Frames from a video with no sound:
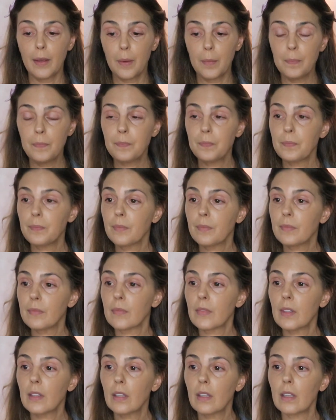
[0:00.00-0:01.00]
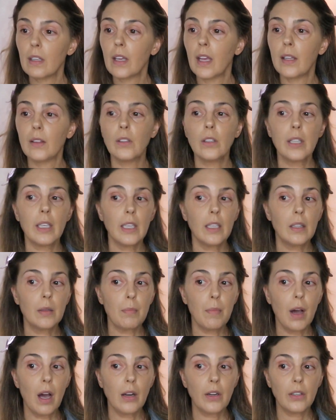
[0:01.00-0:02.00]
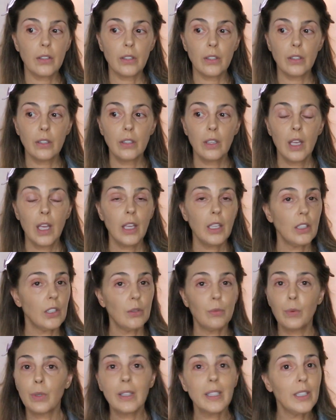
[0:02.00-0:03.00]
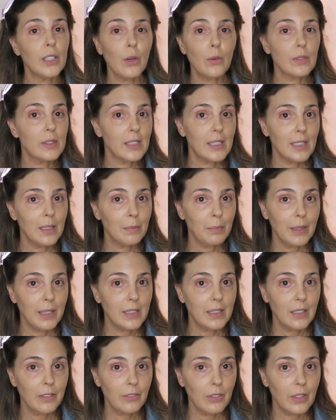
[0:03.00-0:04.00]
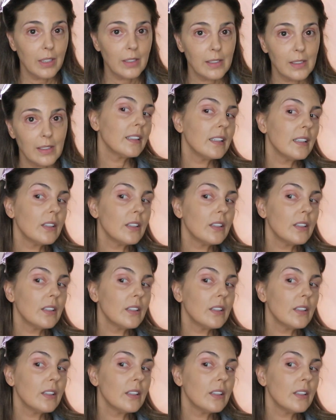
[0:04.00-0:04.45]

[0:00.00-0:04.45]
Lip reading: them and looking in the monitor, you really don't see a big difference.